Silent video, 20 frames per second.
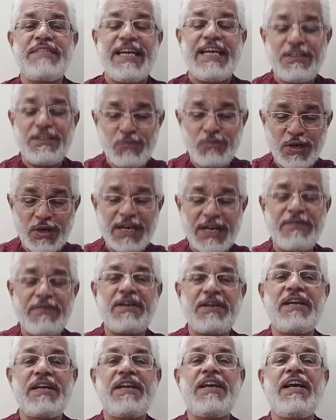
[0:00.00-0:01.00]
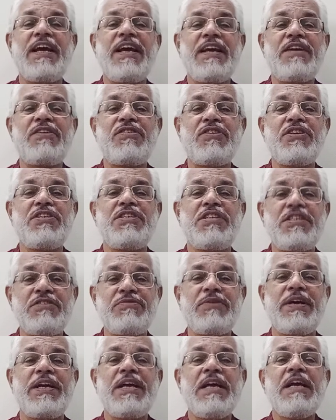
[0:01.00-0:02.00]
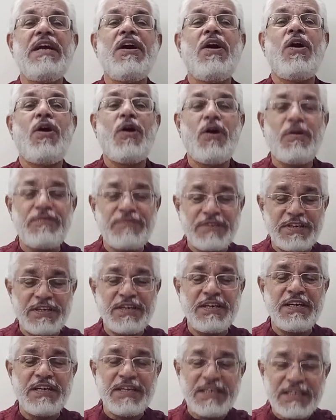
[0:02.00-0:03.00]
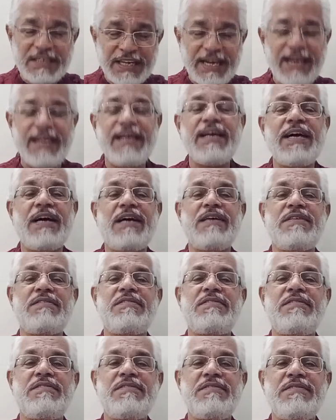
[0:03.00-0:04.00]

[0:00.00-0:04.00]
That is what our great rishis were often telling us.